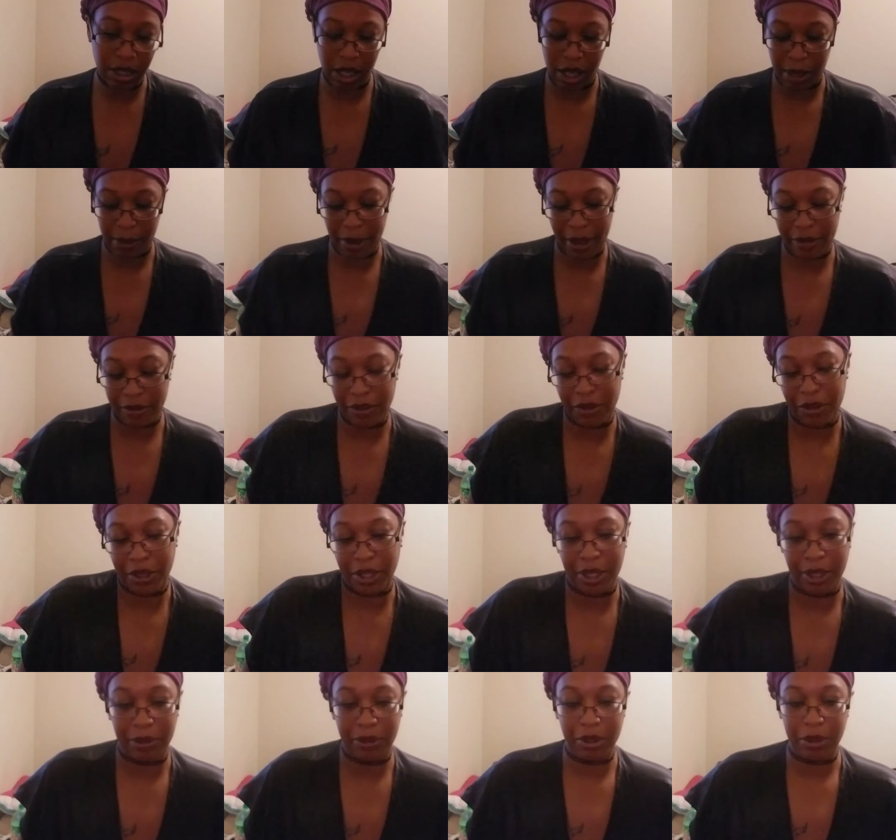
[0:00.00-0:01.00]
I have no
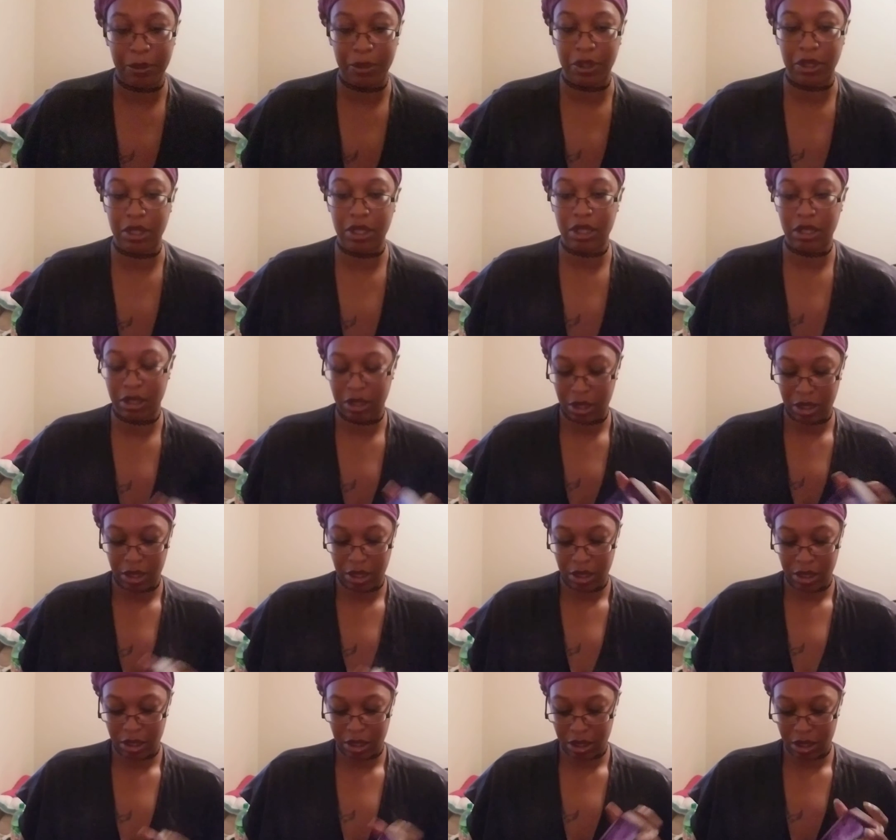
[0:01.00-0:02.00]
idea what the book
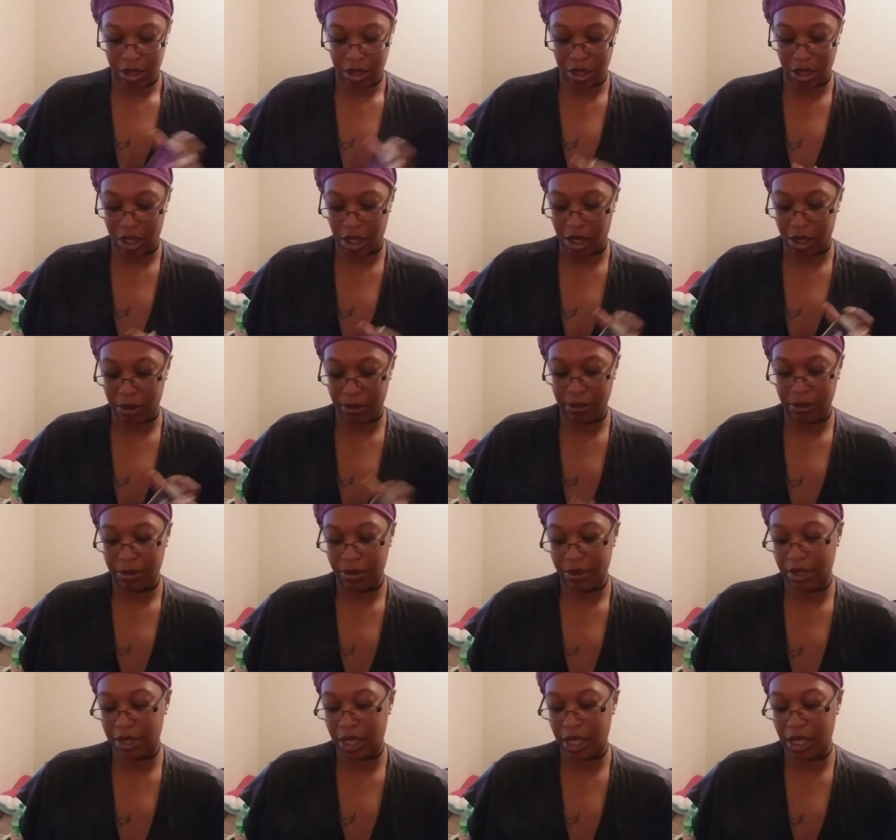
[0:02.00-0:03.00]

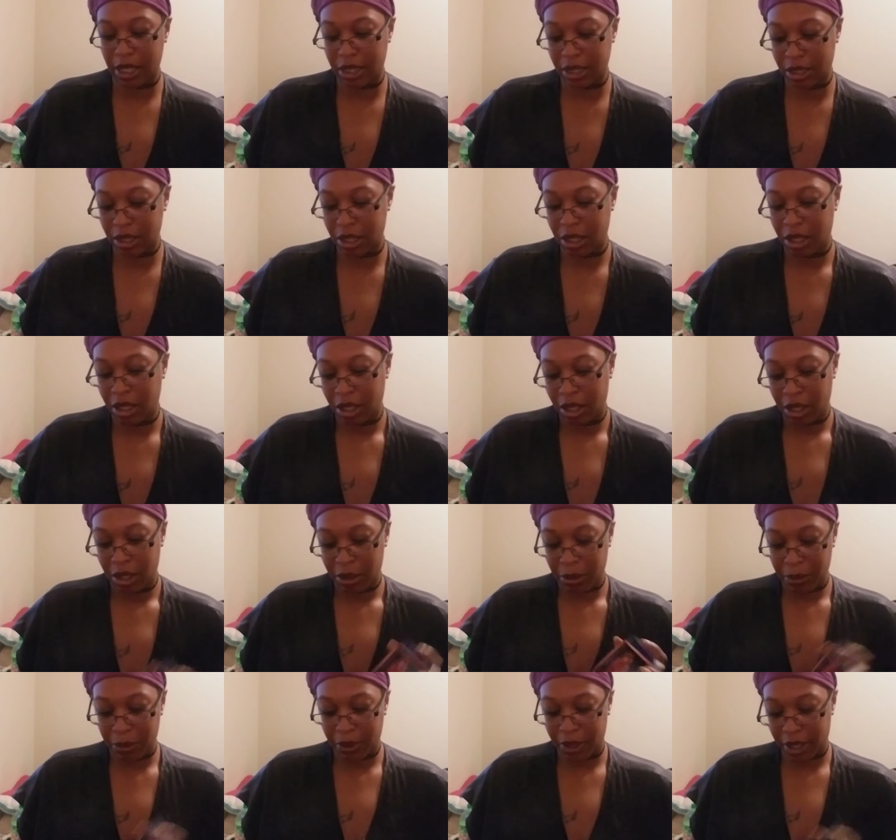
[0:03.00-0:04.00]
says.
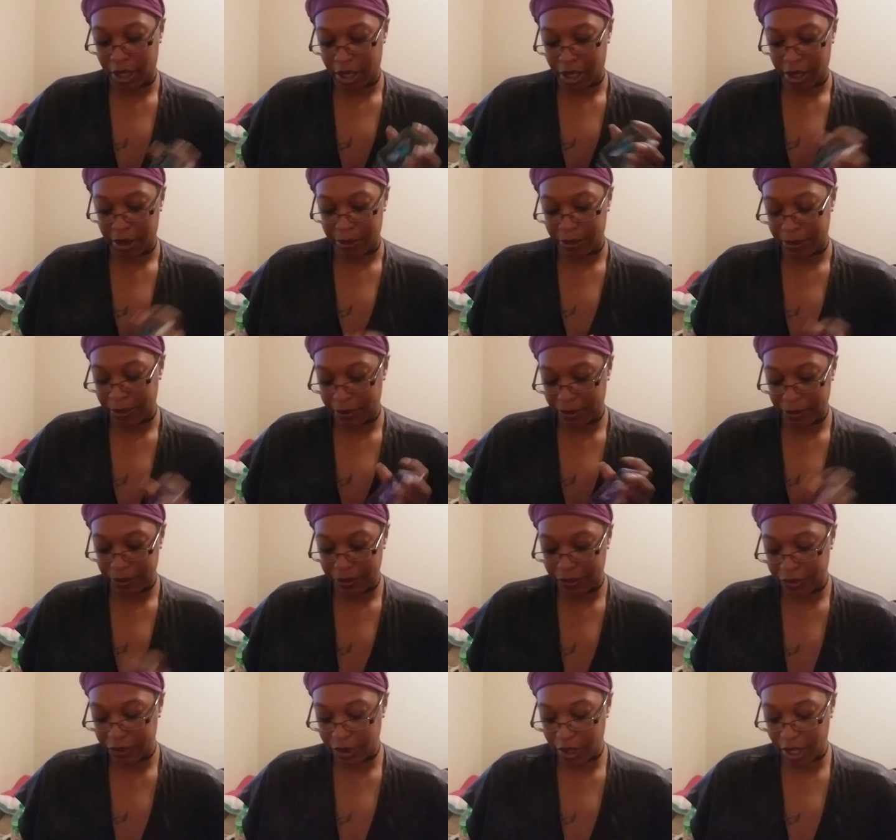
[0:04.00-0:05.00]
But
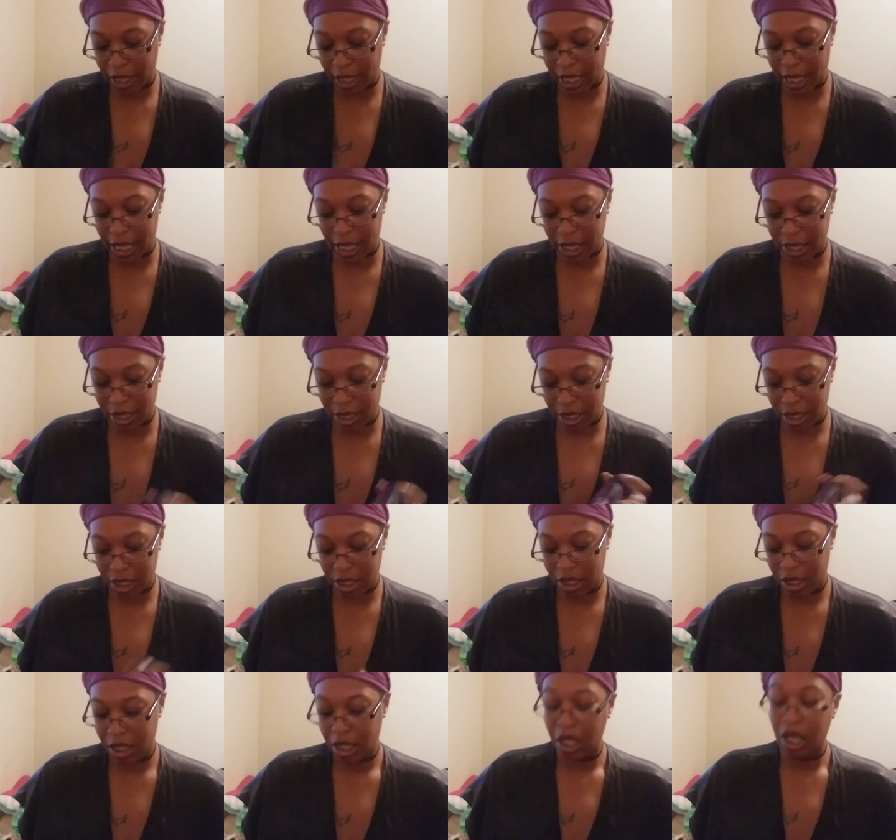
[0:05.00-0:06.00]
again,
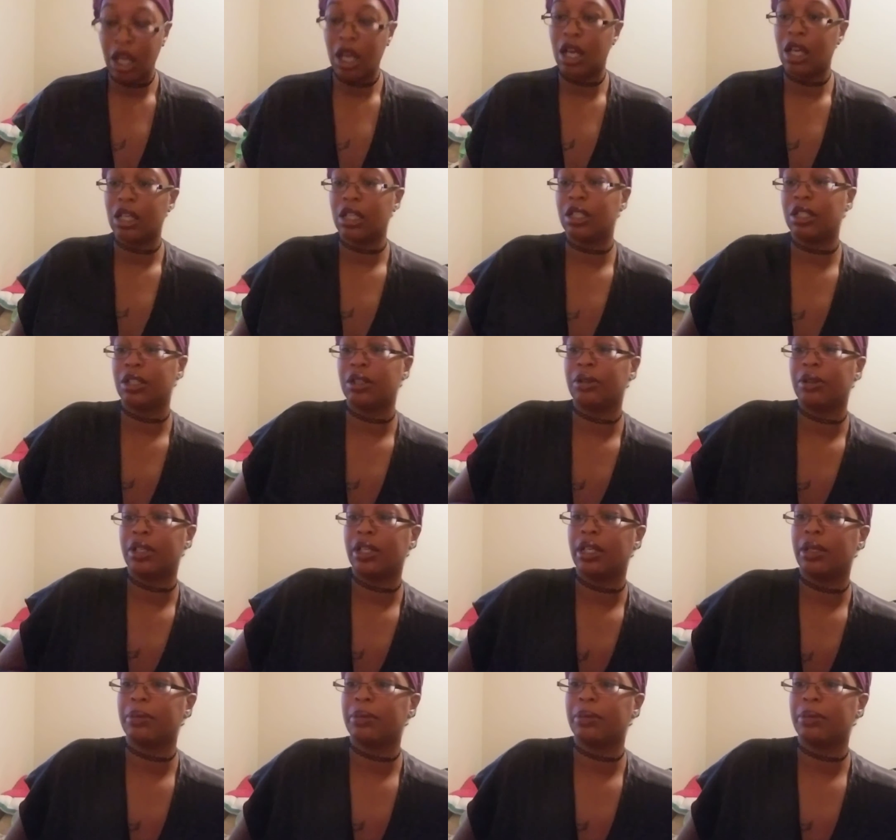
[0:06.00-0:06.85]
you know what?